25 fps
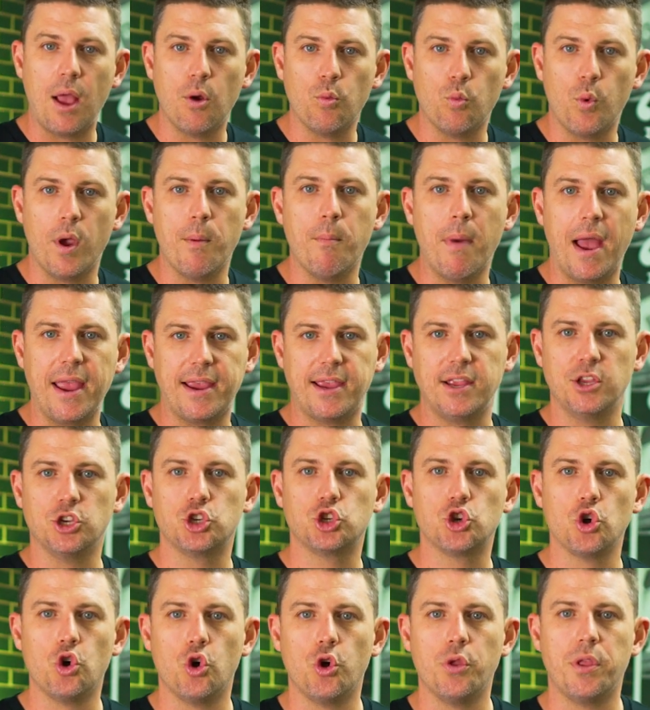we're making
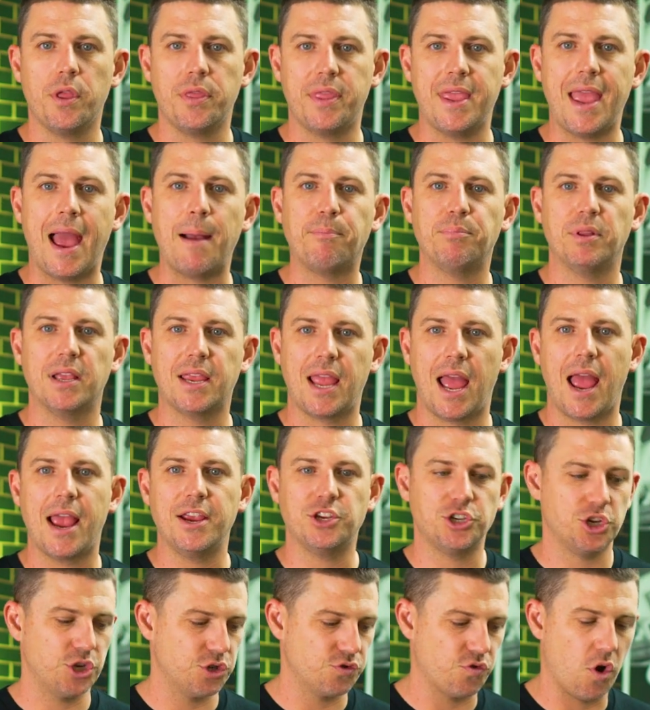sure that the
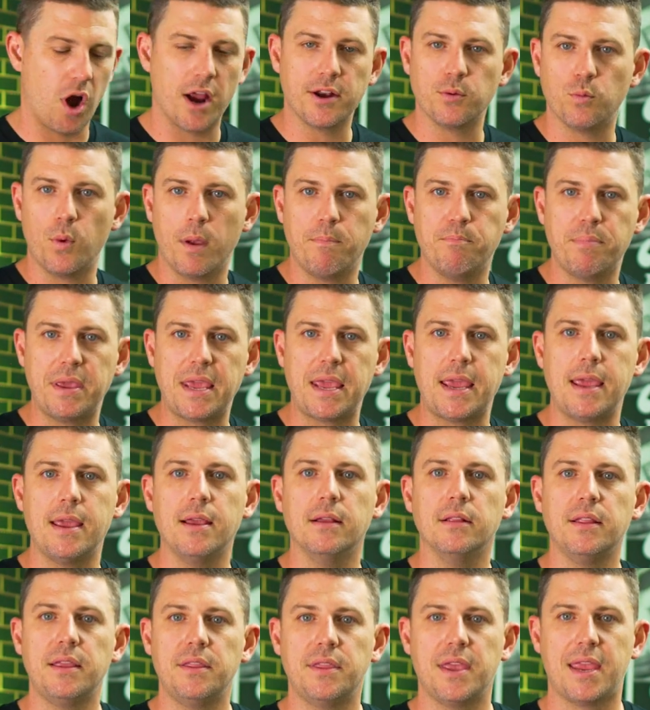application is right and we're peeling